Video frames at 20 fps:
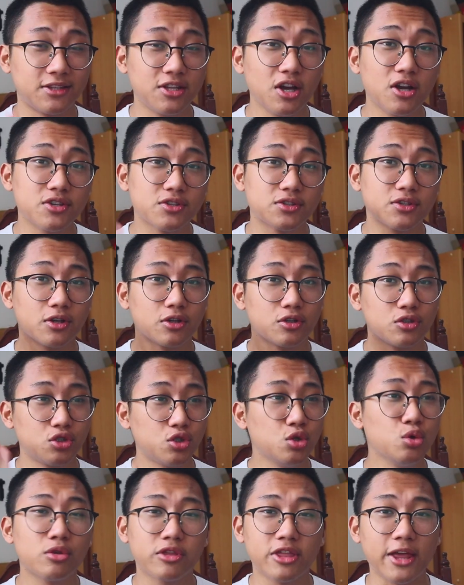does
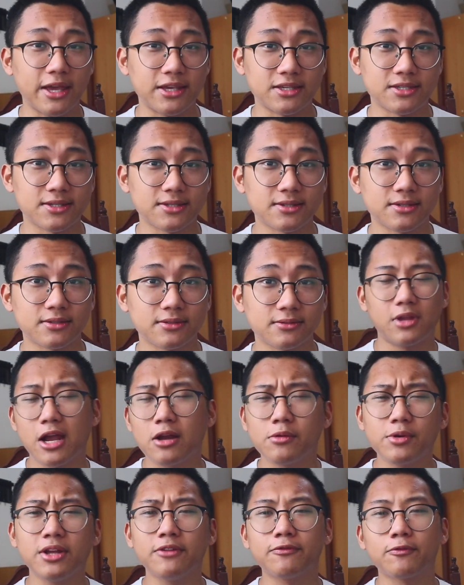two things. I
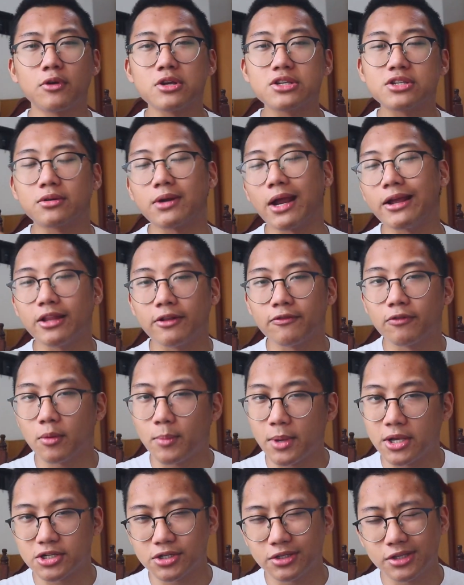reinforce the right
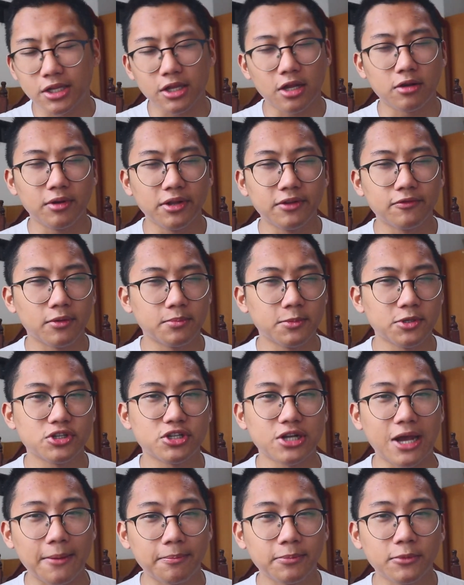information that I read from the
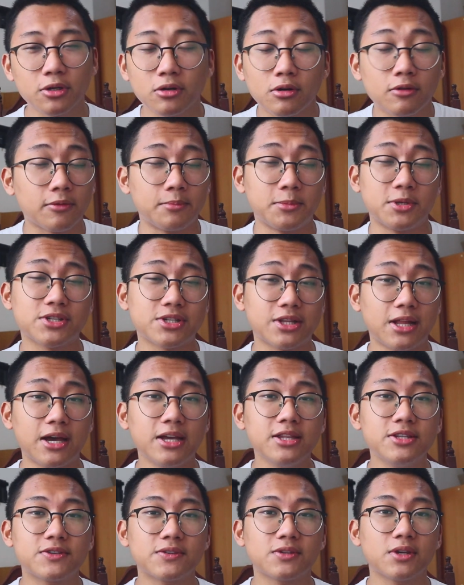chapter or from the
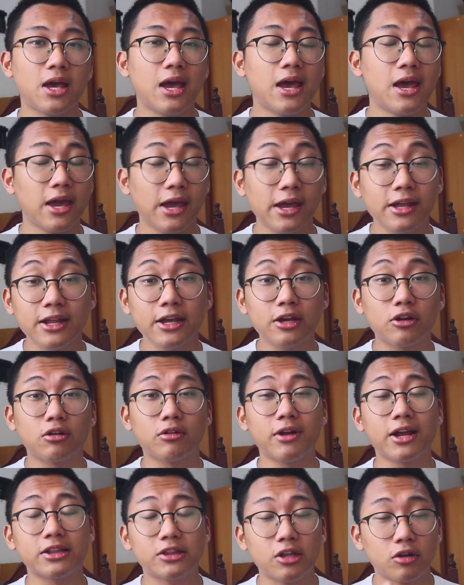slides, and I
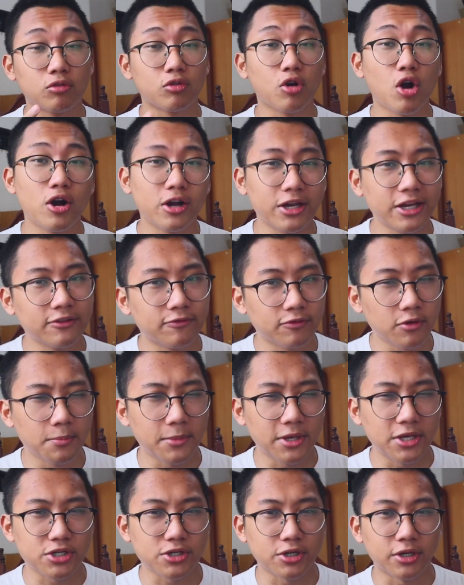correct the wrong
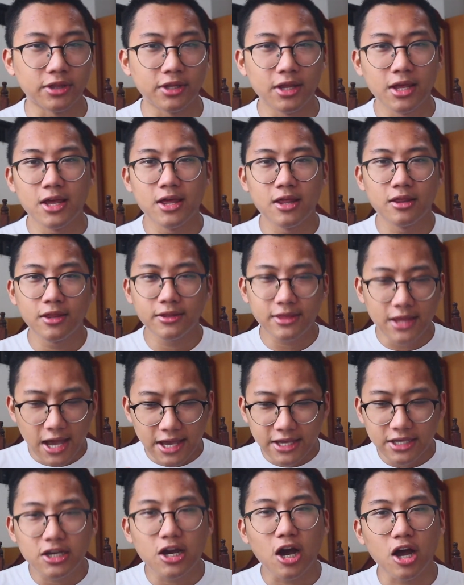information that I
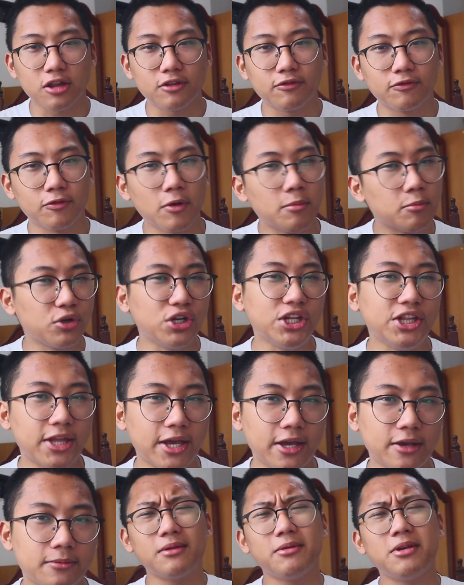got from
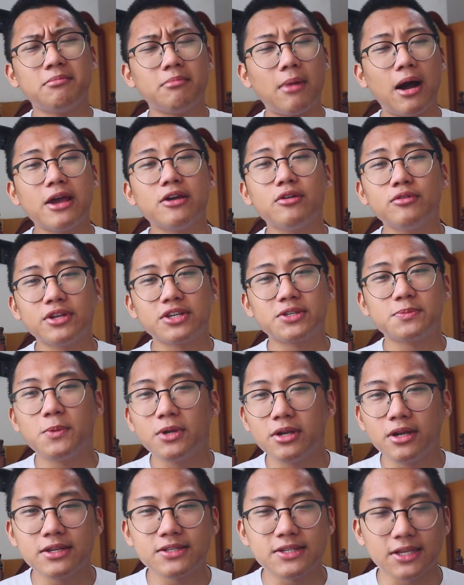reading. In my own
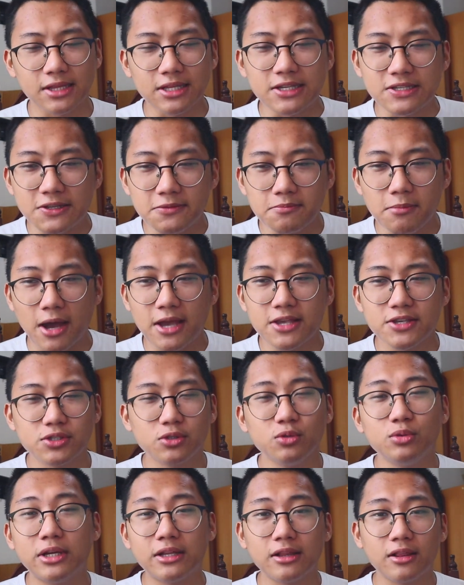experience, at least in my
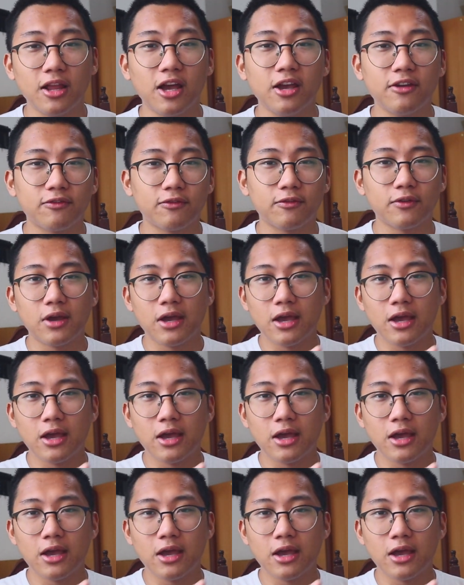student life,